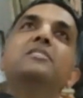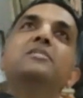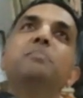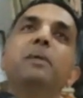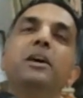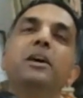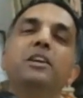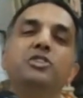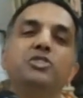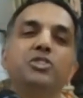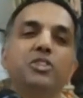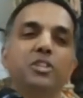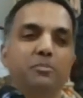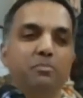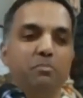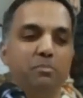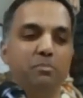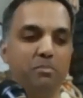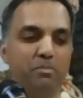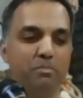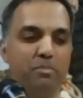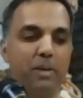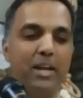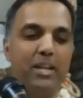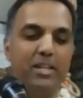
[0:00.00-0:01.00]
his
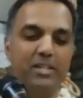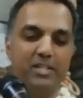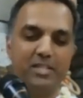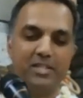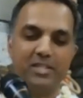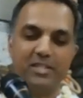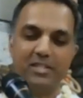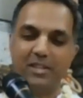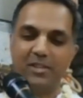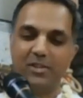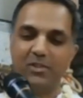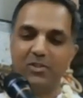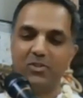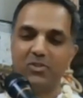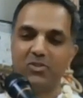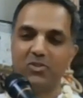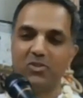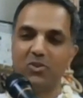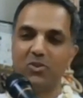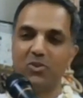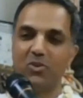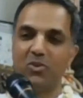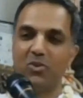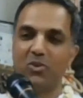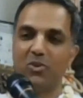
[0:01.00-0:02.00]
mansion, palace.
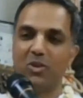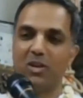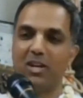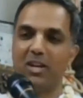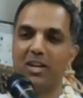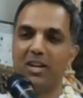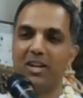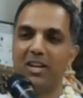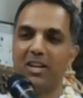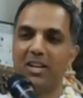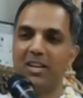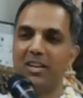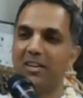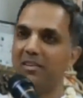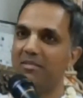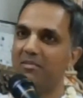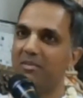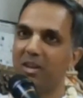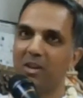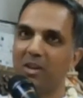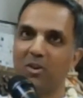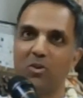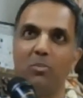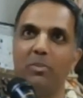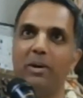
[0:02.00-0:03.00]
So uh,
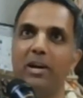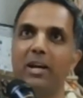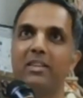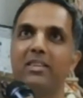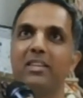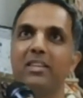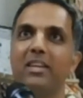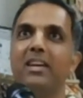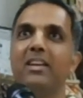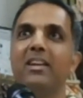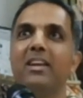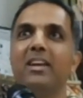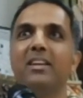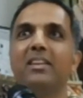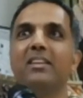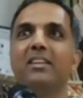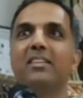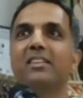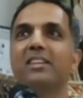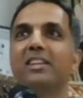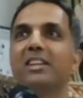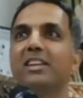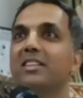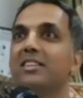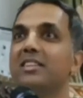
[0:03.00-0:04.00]
they go back there
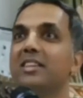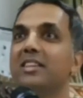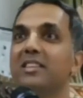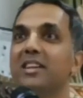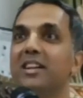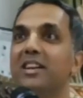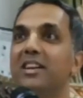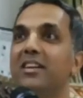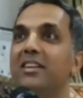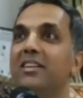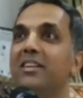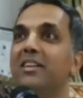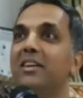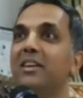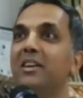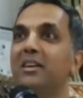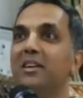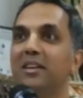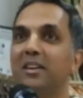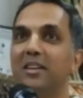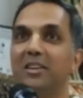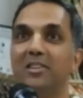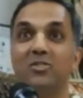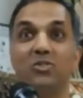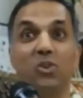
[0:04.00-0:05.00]
and Kirtida
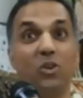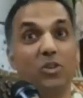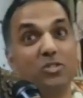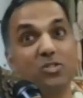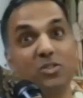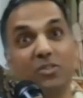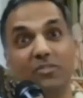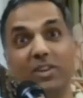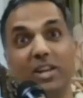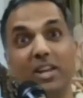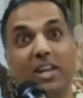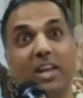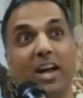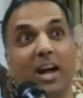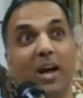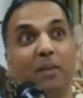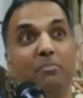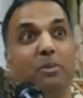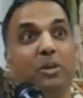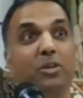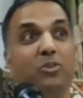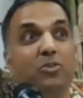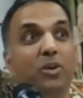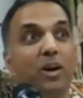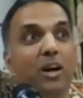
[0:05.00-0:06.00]
I was also very
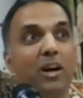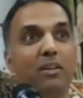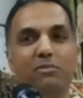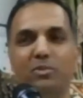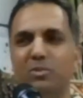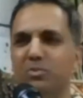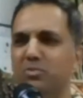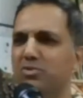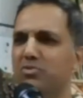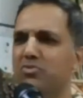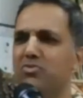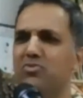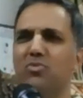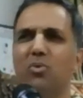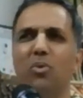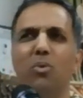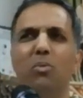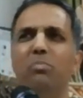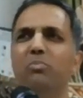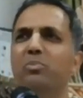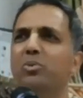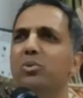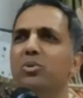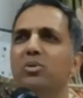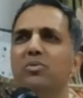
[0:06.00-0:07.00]
happy to have her.
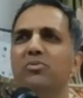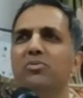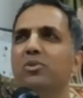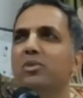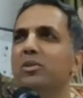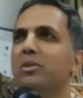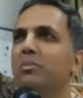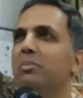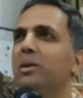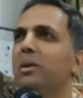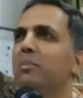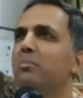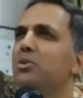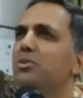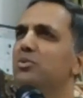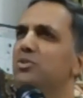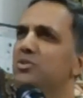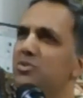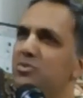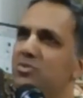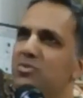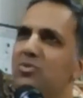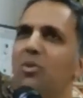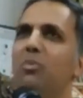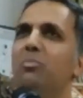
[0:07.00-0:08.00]
So beautiful, the baby
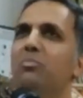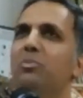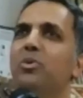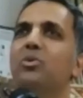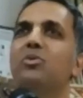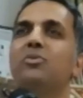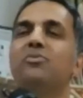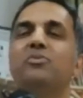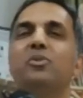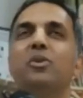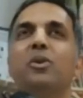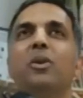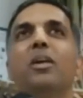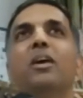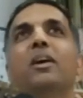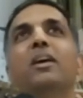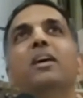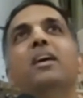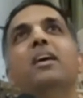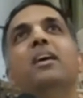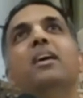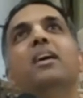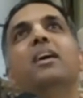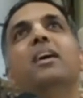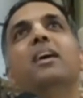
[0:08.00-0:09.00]
was so beautiful.
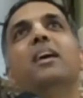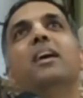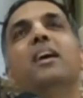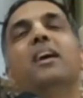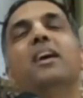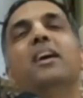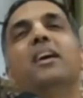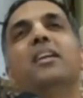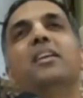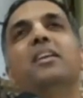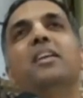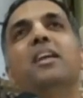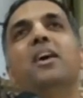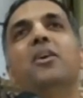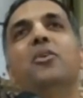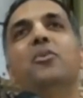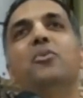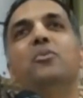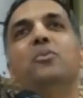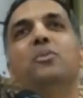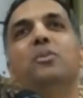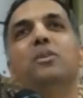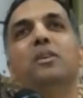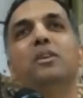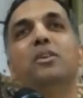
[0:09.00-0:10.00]

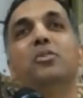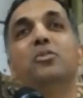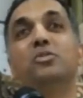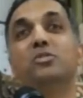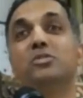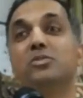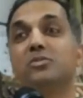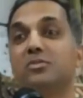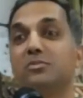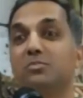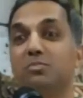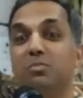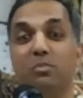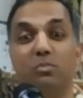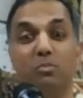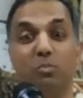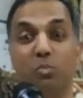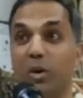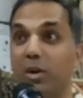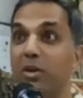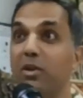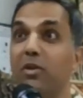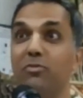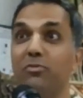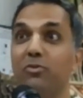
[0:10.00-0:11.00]
Now it was
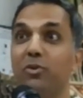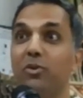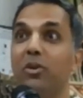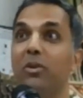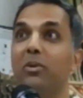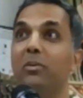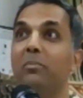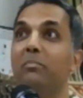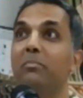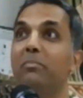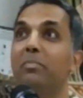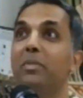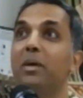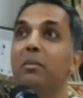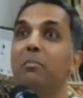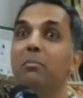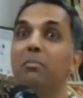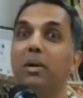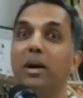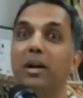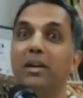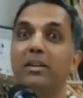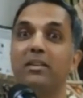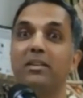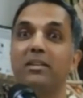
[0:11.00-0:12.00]
wonderful,
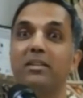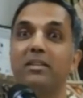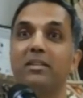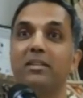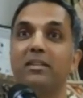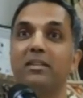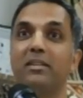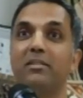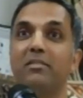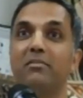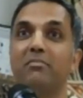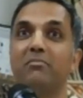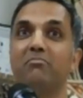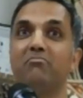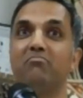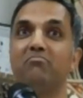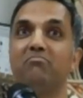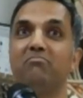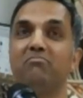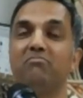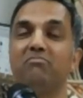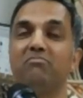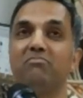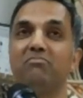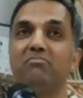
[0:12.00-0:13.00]
but
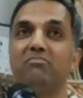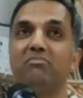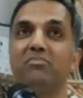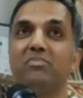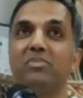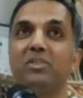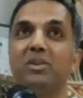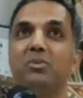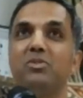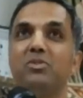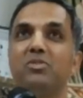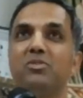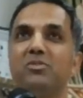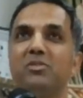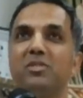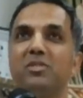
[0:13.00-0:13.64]
there